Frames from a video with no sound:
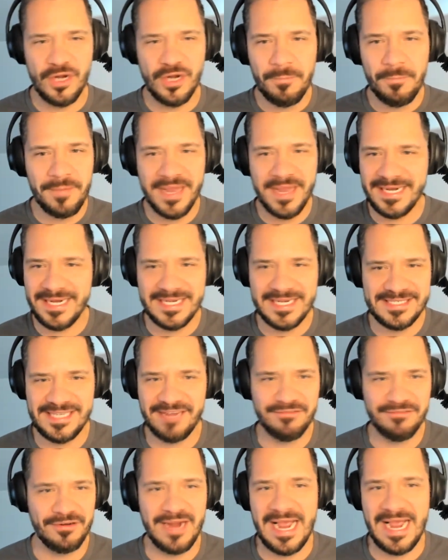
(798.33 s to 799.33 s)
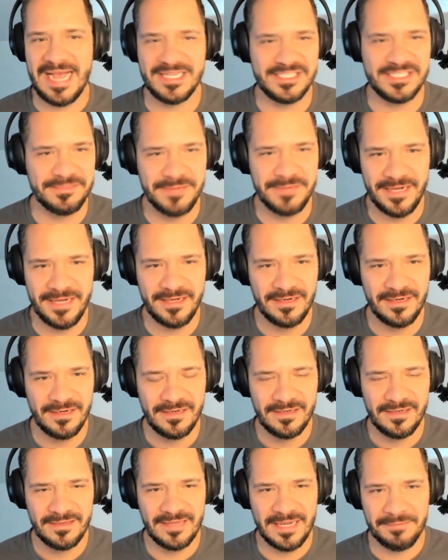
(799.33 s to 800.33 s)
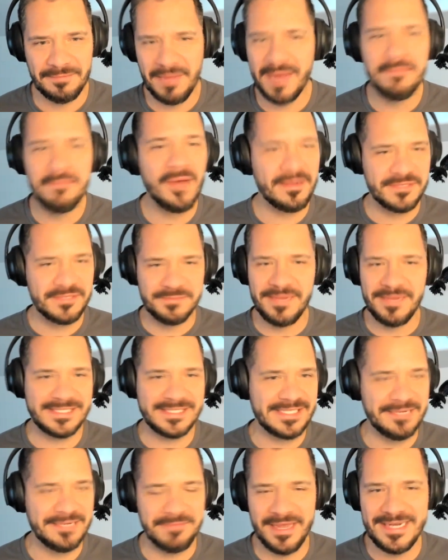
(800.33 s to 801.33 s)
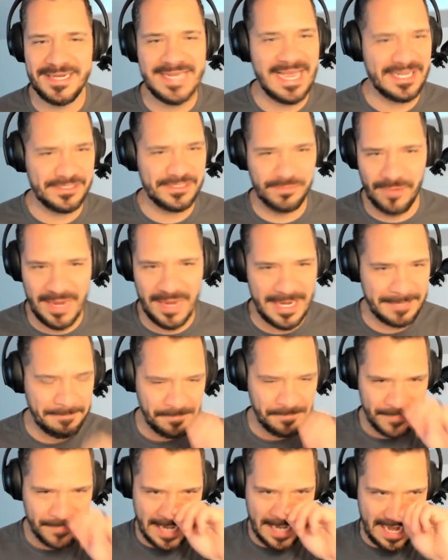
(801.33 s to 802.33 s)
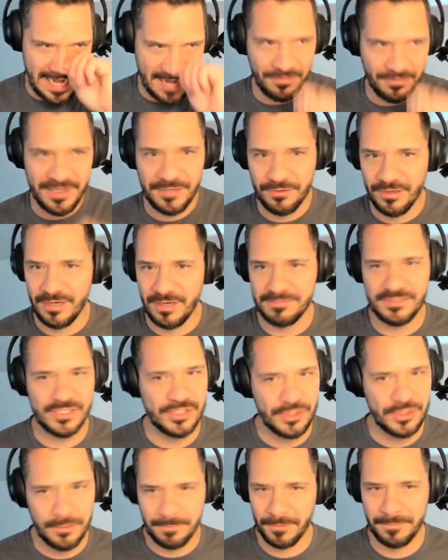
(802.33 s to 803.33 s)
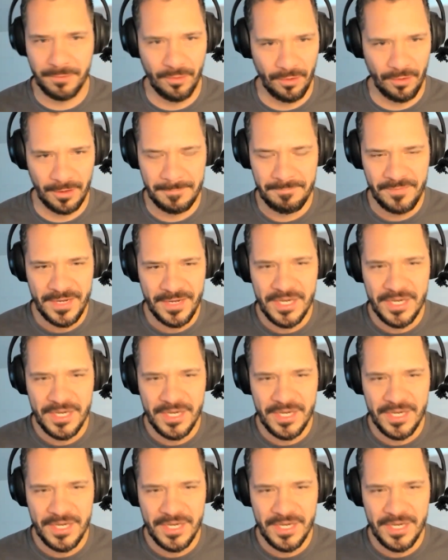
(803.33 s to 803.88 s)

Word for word: bank has ever asked me, like, my mom's Mexican, my dad's white, and we grew up super poor.